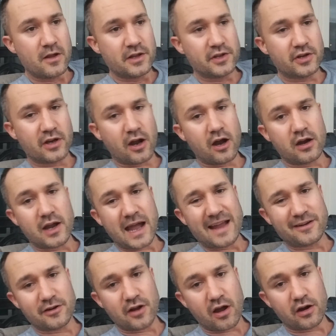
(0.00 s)
you could
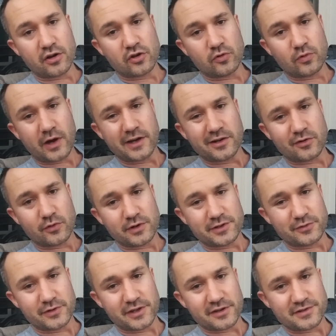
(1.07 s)
hire an article writer or
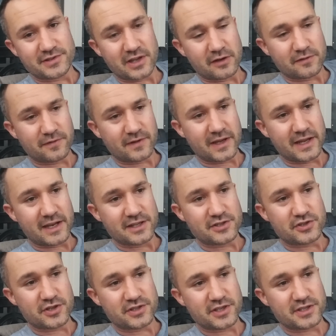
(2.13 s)
do it yourself, and
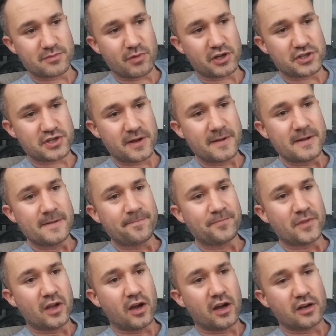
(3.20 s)
it's just as much
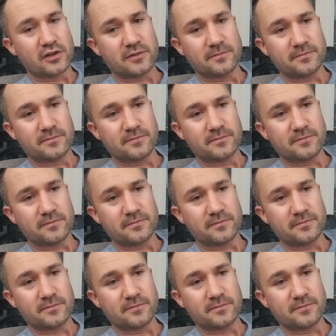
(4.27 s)
uh,